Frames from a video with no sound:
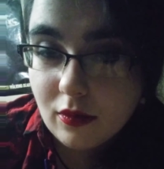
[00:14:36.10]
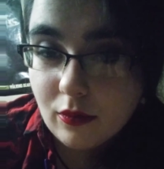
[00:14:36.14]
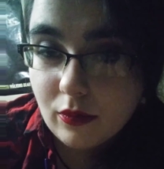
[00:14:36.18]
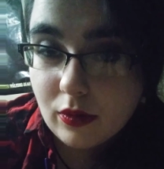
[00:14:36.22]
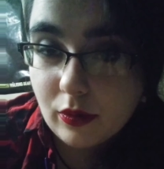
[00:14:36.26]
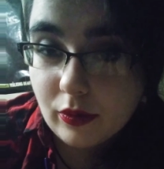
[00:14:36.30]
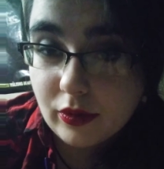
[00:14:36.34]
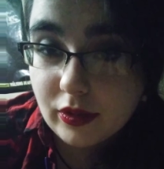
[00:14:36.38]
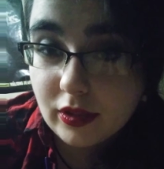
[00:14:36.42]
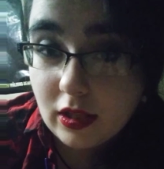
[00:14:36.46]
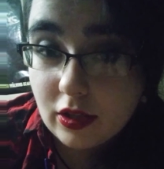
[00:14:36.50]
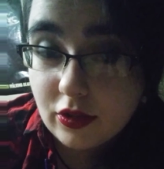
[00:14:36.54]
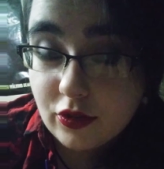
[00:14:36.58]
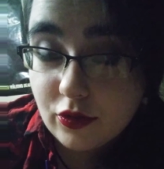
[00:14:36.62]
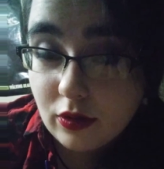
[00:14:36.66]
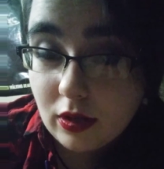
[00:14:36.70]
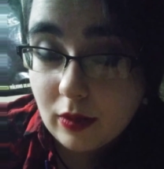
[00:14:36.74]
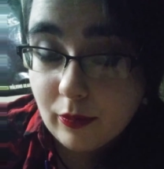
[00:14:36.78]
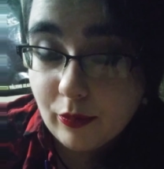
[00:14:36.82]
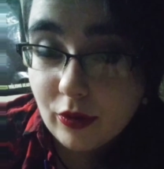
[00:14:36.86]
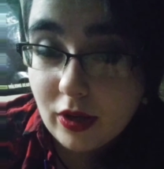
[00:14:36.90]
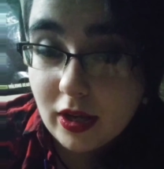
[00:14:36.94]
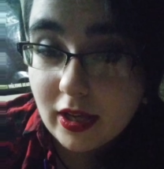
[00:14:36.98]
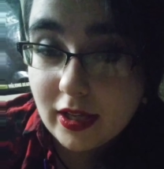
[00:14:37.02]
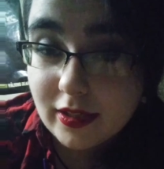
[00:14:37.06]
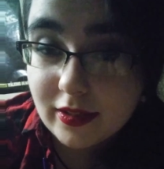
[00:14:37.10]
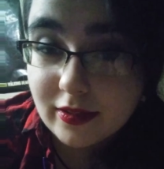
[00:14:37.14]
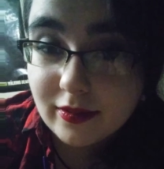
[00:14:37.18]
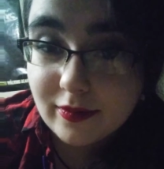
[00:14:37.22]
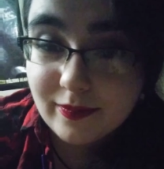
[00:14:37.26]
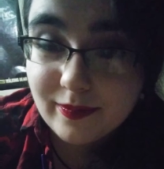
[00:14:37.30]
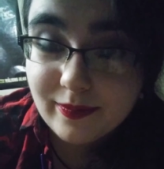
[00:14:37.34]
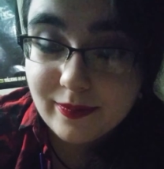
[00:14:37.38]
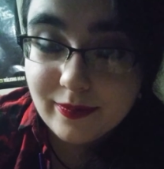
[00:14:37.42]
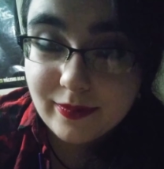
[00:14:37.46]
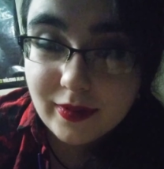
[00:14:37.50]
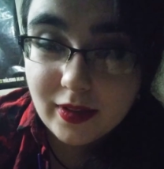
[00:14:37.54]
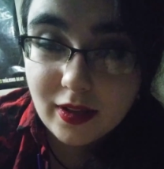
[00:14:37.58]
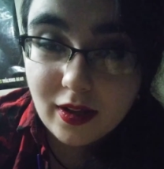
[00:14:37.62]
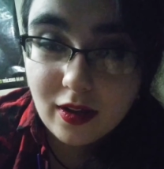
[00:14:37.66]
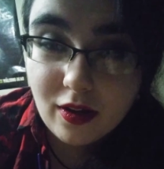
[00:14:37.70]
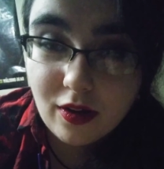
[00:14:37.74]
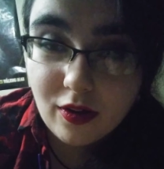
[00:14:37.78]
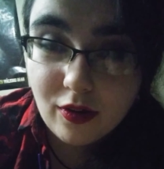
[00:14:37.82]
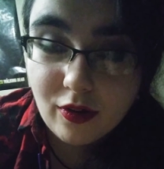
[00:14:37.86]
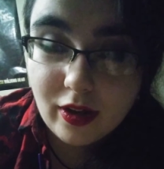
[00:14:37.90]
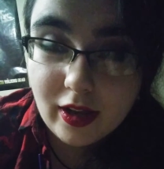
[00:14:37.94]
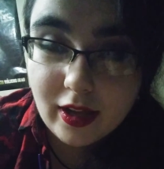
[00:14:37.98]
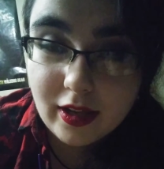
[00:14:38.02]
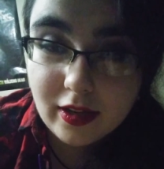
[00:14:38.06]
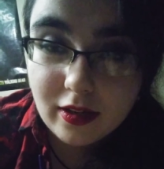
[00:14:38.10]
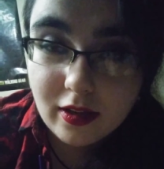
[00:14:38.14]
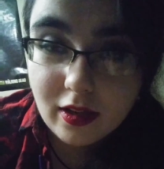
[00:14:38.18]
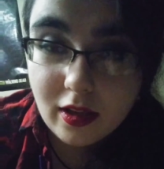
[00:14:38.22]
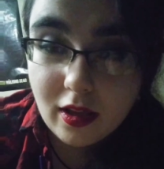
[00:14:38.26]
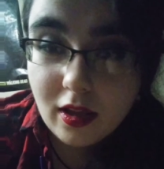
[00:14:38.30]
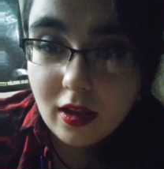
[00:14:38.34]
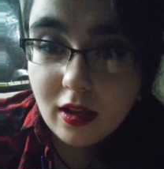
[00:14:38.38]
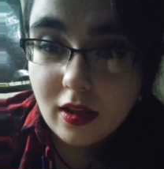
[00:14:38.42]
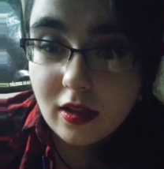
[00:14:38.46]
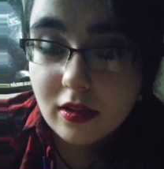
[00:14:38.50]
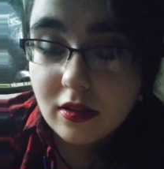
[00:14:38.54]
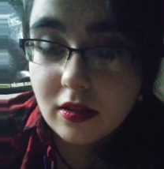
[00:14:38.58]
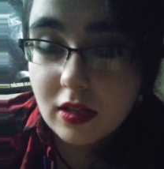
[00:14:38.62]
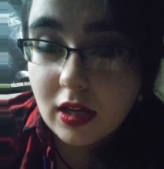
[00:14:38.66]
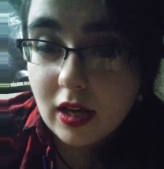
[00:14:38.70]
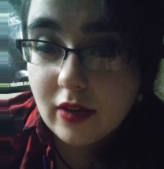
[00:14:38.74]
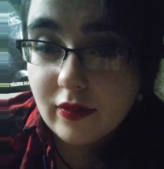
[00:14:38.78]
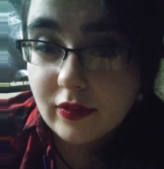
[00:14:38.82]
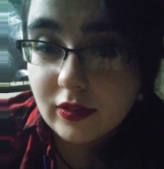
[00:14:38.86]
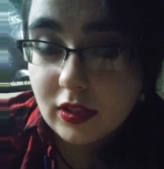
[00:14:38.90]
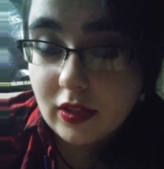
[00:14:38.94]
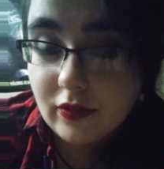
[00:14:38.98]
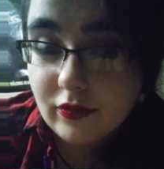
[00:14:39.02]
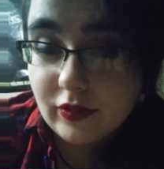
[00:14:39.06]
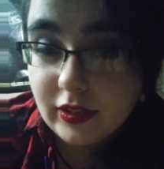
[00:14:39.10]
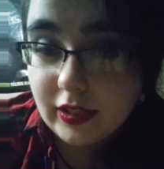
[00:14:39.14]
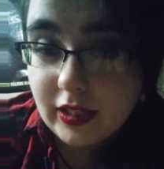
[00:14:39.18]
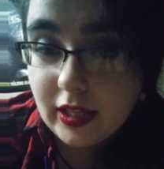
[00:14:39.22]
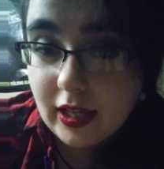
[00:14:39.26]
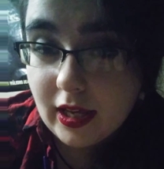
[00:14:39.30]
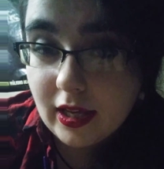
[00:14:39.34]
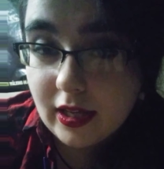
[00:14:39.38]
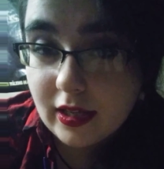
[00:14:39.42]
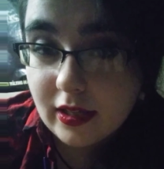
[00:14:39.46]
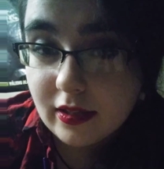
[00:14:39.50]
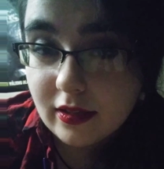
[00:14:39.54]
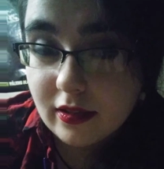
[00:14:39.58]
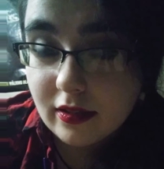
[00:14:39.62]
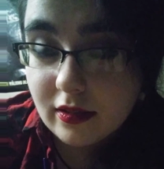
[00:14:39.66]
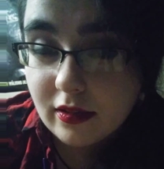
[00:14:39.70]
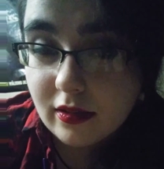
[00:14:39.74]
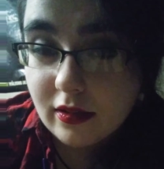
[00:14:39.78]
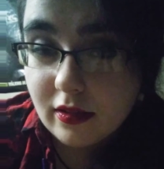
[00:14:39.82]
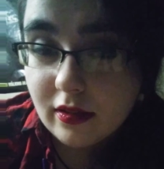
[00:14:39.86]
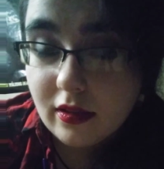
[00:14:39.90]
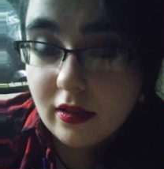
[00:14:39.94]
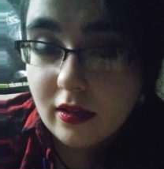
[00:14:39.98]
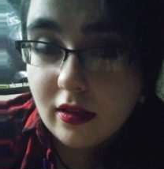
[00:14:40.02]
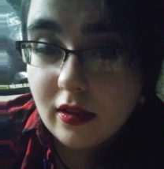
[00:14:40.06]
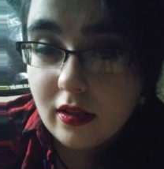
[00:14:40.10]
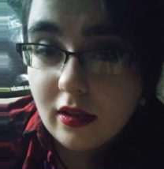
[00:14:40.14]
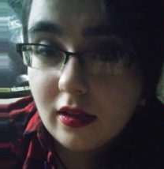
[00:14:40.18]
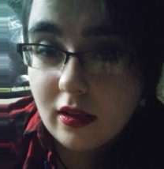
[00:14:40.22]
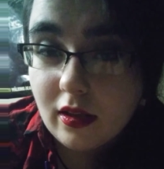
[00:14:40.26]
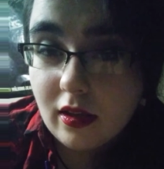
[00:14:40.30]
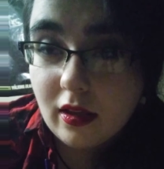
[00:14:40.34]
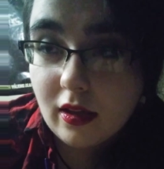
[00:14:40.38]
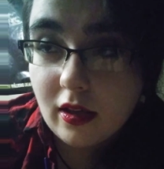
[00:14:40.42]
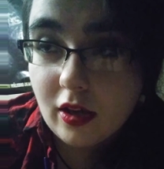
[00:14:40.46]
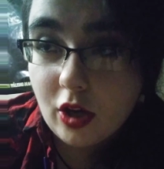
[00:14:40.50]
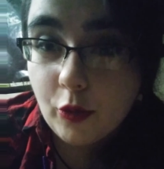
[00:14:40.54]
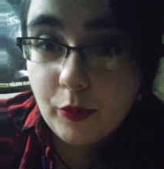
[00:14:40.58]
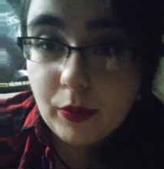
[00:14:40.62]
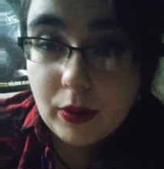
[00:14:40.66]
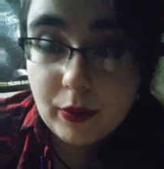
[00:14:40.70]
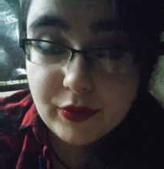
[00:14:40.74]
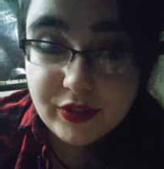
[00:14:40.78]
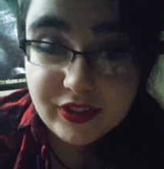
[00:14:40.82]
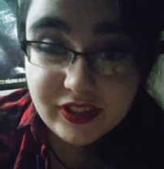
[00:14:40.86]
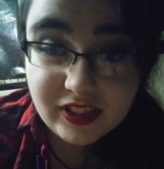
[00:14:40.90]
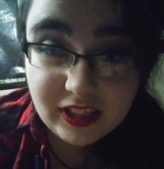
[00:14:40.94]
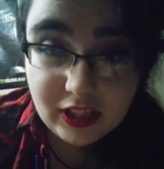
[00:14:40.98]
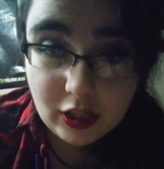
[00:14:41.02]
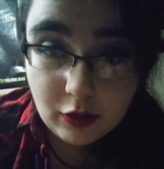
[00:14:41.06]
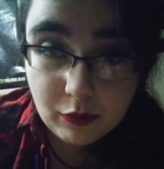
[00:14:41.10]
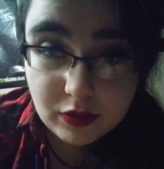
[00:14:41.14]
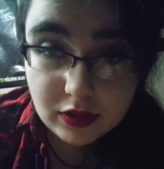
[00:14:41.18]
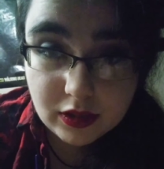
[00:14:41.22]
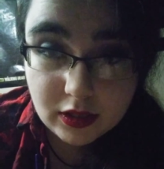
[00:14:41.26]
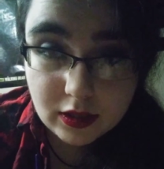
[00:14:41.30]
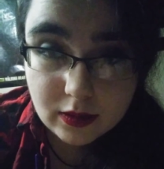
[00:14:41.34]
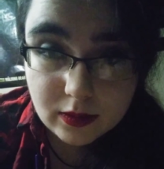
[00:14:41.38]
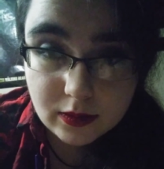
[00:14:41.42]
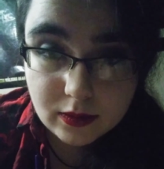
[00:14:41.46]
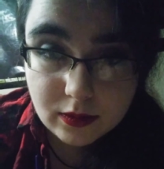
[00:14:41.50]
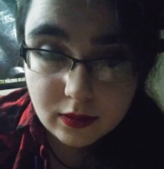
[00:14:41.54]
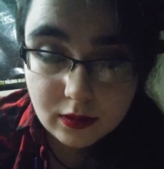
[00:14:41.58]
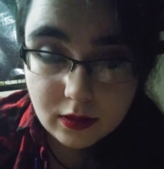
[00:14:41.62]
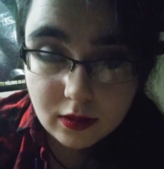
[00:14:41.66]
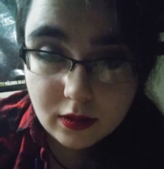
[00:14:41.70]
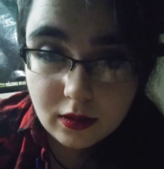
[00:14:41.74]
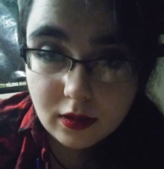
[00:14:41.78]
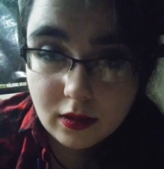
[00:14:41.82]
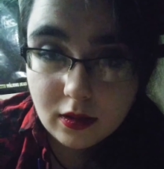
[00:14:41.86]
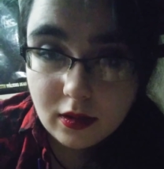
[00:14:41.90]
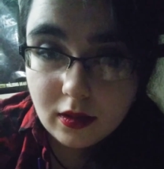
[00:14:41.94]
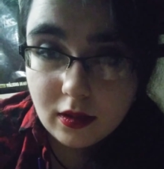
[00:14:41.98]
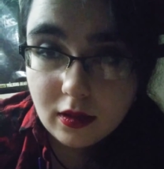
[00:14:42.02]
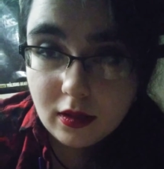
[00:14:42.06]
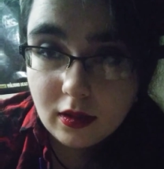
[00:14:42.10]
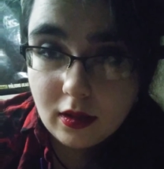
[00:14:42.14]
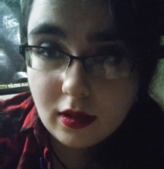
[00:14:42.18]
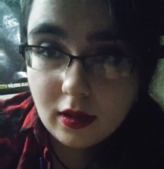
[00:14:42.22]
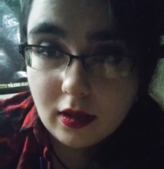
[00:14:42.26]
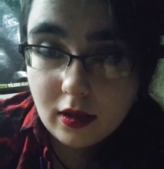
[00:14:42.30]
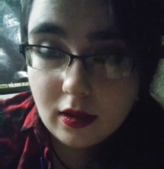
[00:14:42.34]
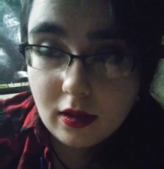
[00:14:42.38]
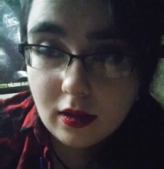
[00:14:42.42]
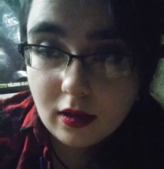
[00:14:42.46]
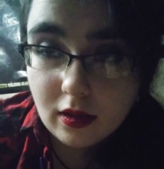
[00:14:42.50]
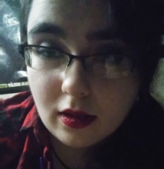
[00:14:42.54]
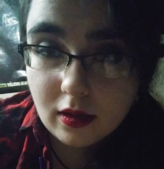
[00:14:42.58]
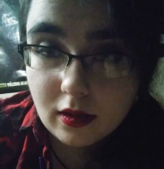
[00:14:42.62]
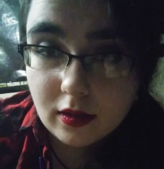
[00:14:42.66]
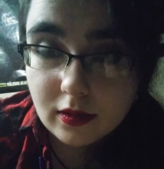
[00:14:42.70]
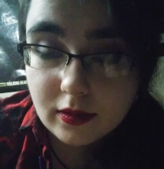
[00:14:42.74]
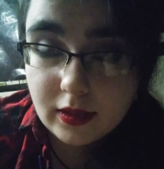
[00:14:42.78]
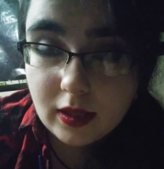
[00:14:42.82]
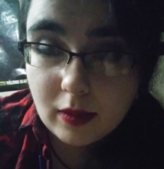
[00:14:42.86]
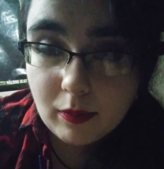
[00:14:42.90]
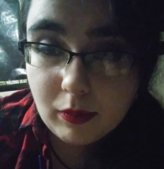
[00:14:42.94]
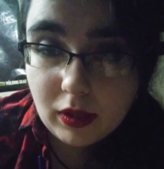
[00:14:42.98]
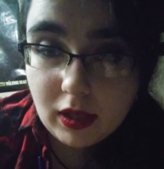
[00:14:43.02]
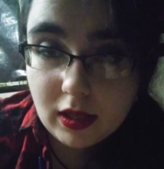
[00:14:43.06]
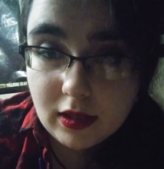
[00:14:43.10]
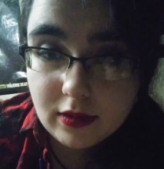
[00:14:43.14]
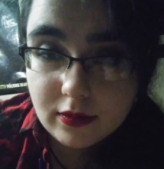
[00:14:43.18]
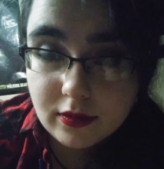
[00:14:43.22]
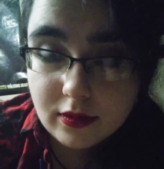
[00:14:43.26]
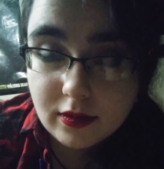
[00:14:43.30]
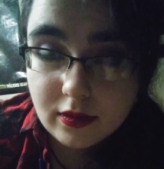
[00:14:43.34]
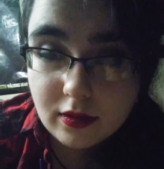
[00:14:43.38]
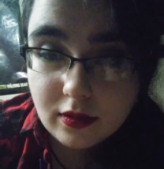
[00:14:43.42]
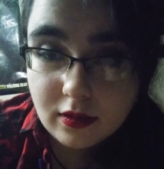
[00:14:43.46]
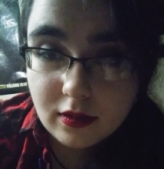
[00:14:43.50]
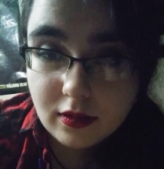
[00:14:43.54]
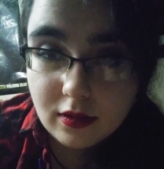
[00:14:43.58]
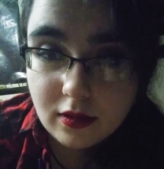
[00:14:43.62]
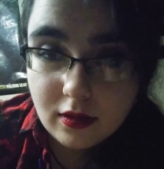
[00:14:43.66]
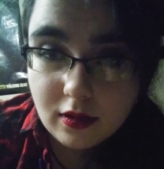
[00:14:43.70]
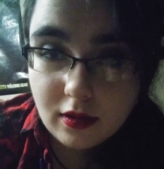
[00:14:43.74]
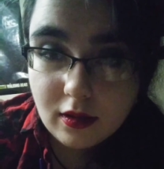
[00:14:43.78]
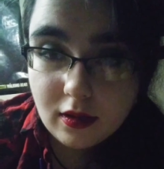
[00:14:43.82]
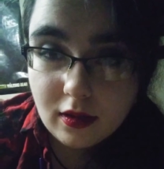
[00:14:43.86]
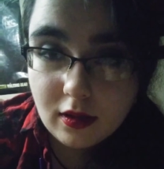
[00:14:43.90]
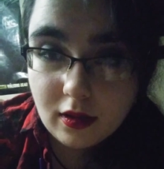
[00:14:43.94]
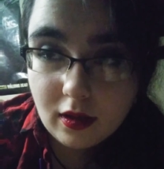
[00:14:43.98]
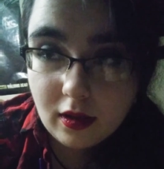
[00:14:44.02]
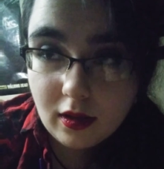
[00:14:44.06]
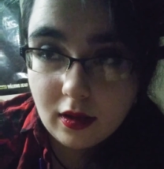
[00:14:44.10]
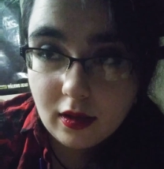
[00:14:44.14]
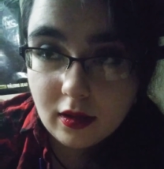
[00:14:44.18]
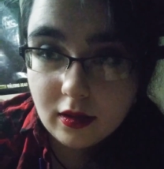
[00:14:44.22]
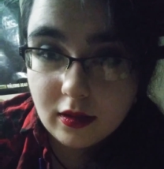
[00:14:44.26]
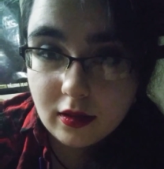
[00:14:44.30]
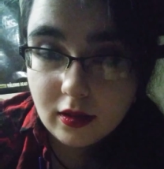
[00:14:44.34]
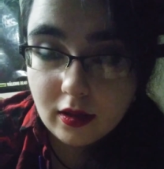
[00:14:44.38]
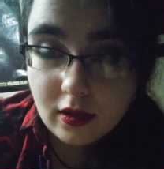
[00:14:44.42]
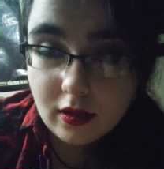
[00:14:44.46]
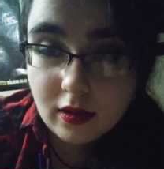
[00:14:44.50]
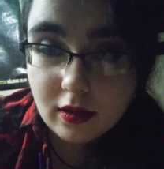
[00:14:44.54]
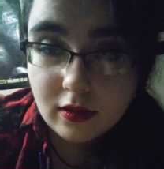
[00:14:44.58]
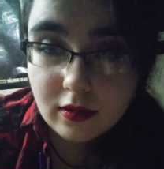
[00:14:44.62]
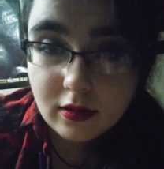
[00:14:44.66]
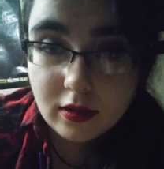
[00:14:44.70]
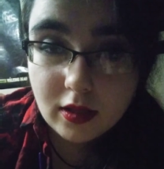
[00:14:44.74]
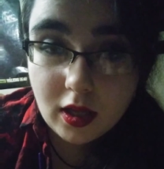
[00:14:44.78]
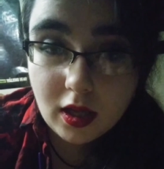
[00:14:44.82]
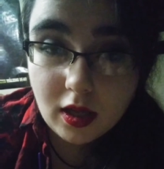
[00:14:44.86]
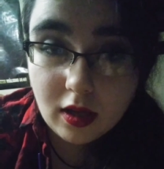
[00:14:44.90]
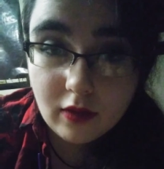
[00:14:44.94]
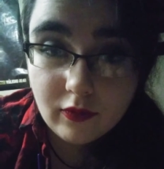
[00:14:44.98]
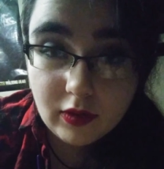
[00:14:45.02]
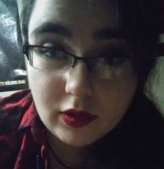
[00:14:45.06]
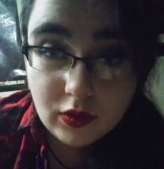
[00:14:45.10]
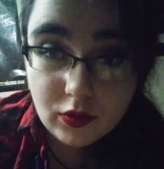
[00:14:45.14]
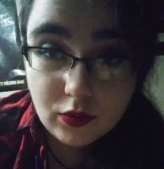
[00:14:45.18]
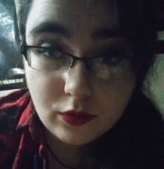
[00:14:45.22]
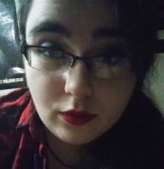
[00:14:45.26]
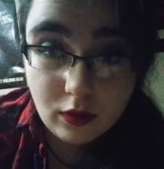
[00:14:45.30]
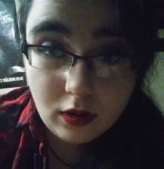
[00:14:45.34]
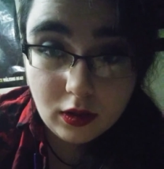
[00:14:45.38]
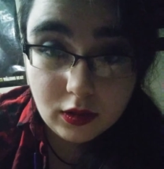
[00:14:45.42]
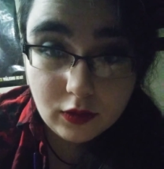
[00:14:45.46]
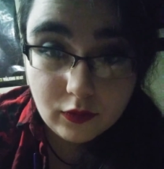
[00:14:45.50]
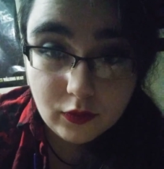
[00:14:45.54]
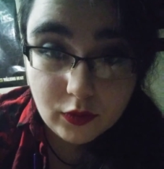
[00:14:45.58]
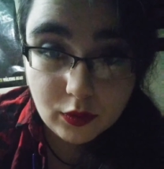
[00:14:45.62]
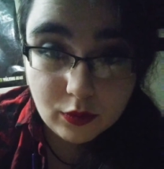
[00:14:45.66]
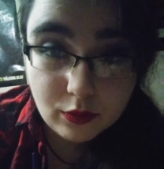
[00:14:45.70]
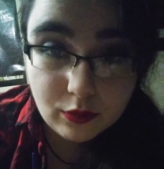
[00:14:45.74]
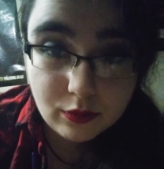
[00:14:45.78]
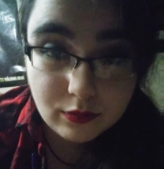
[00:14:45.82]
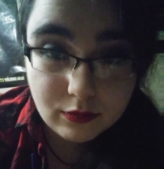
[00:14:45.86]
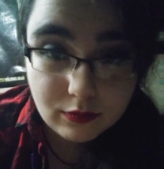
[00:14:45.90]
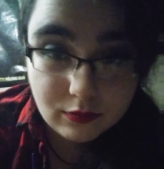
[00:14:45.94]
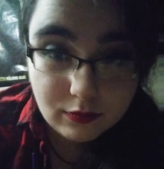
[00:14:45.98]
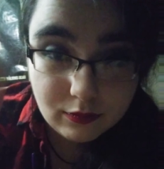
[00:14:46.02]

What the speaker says: We will set you up right. All right. You have a lovely day. I hope I was clear with this. Stay blessed. And Ave to all of you.